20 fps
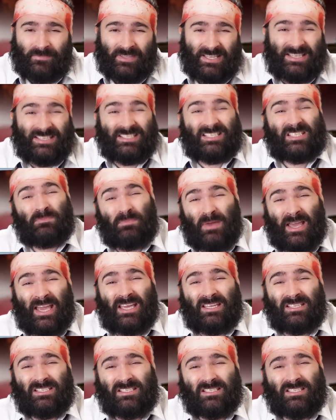in
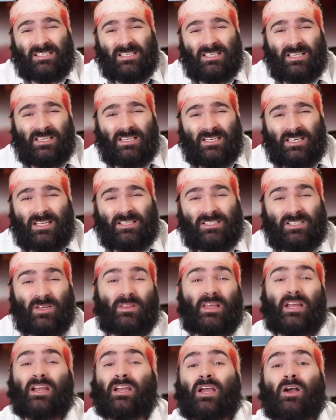space? And so
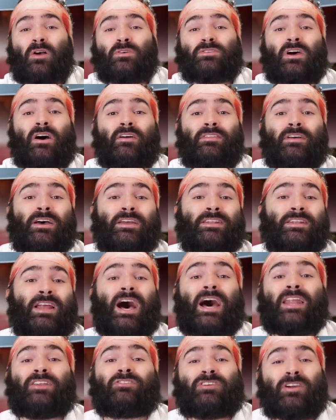there goes all the
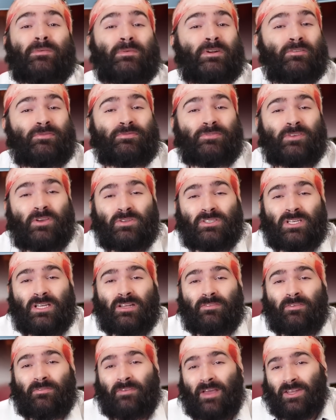non-criminal
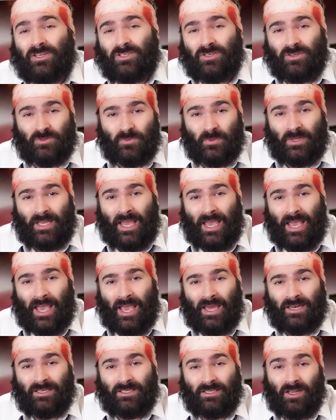fugitive Avengers we
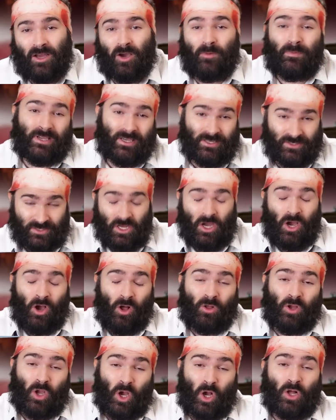had, you know, because
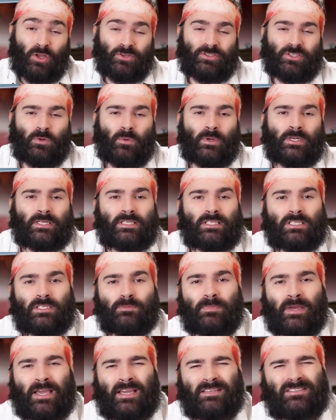Hulk also went to
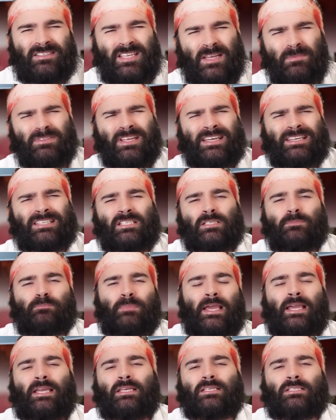space. Seems like
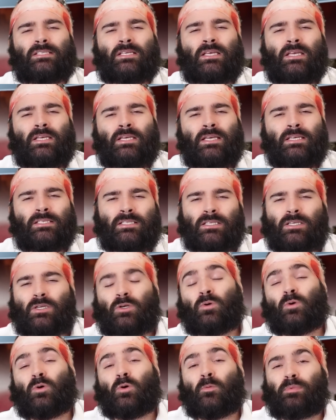space is the
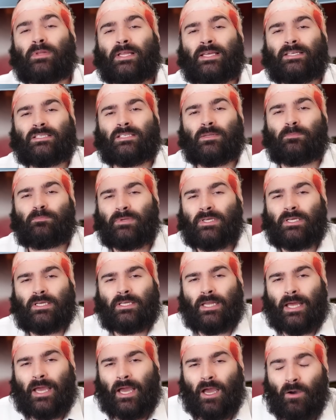cool place to be
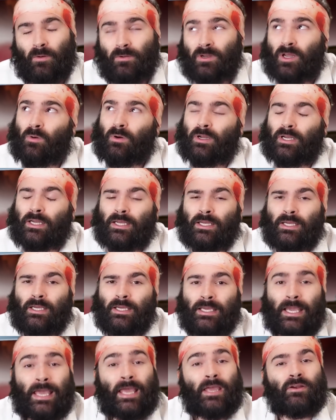now. No one
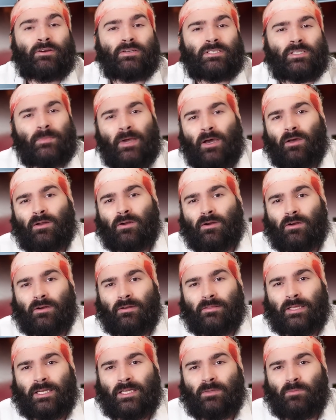cares about
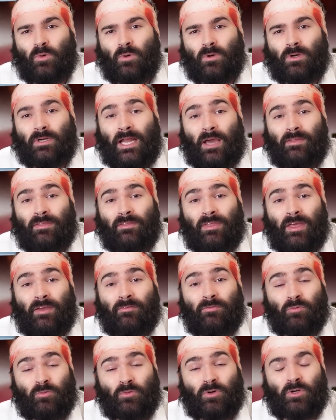Earth anymore now that
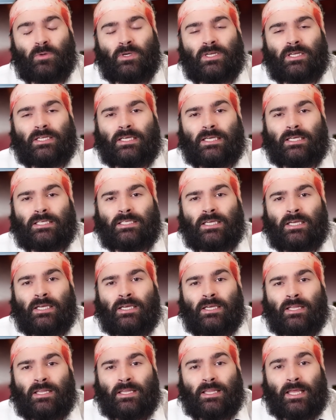they've ruined it.
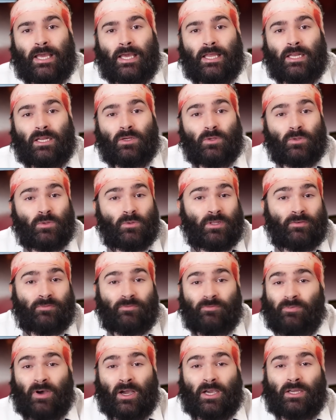Then who the
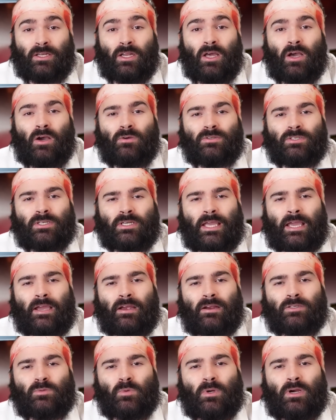fuck knows or
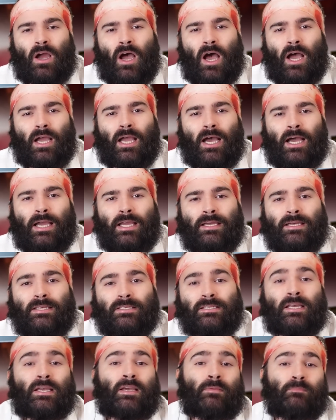cares where Hawkeye
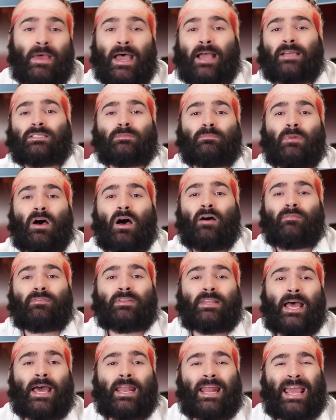is? Maximoff
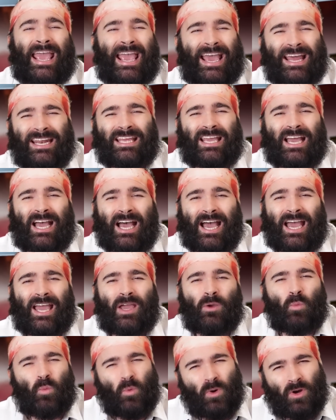and that ant
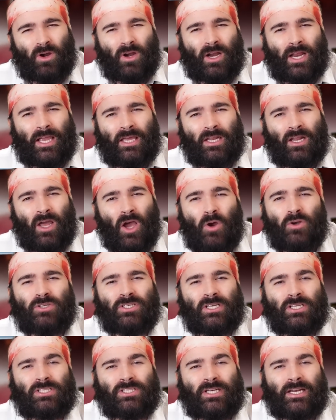guy were in
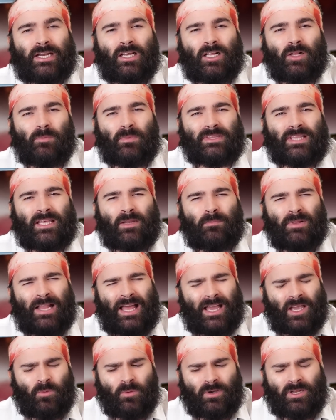Ocean Jail, but then
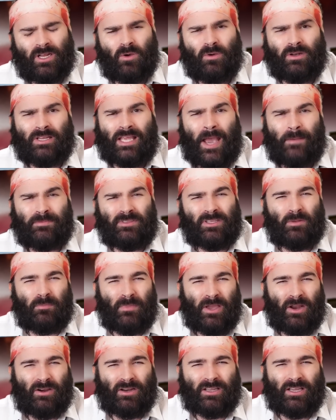Black Widow and Captain
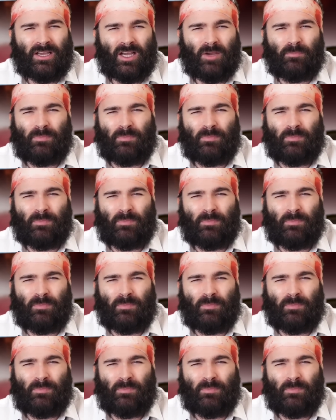America